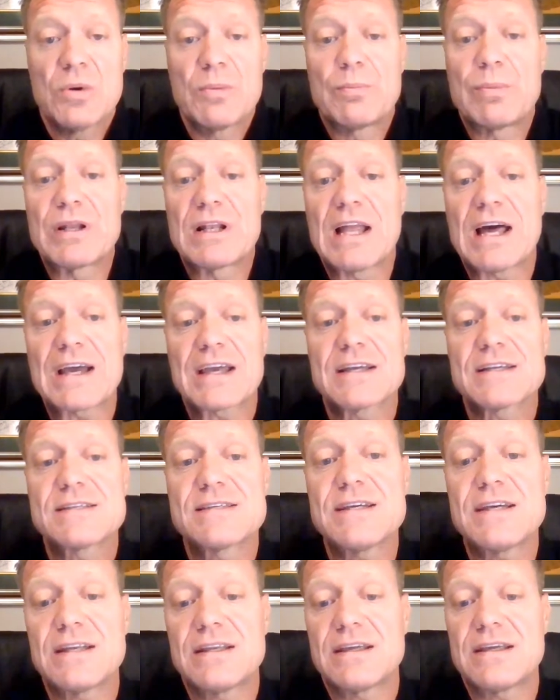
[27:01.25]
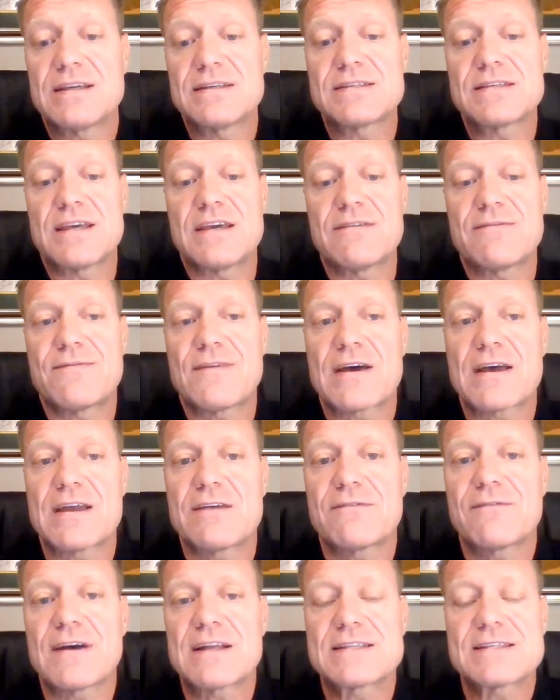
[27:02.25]
But like I said, is
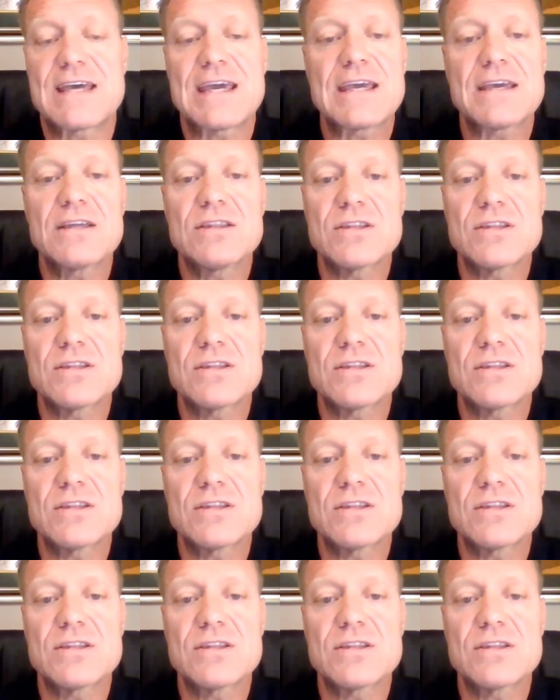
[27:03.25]
if I take